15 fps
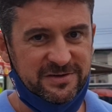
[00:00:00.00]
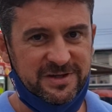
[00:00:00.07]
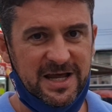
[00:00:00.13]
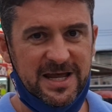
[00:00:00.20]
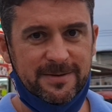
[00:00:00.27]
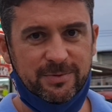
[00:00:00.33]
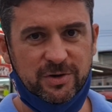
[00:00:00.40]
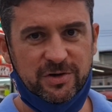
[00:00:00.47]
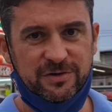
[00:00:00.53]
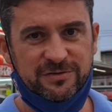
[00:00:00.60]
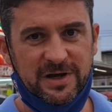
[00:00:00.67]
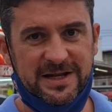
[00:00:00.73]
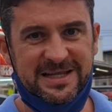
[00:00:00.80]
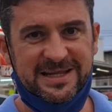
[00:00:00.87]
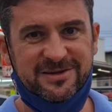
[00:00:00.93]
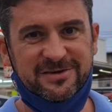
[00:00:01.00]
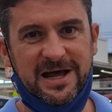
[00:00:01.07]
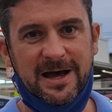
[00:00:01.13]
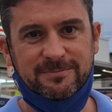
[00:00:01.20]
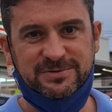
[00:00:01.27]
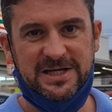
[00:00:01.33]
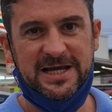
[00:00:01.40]
today because I needed to
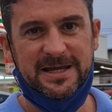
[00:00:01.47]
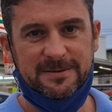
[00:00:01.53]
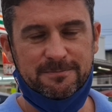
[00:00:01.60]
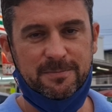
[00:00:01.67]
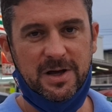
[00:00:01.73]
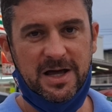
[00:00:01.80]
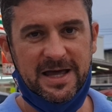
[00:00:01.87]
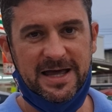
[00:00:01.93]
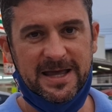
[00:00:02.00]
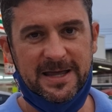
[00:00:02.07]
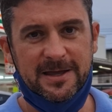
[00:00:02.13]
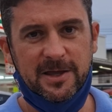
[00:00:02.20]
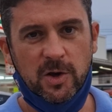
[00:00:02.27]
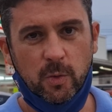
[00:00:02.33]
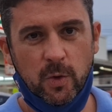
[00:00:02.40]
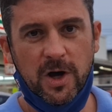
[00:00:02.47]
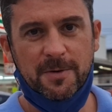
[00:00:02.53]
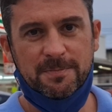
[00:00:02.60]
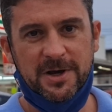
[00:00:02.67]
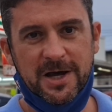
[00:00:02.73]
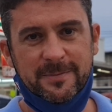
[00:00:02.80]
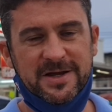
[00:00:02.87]
update my
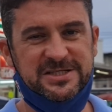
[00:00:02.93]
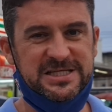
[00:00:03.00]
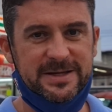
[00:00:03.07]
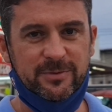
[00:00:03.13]
work permits.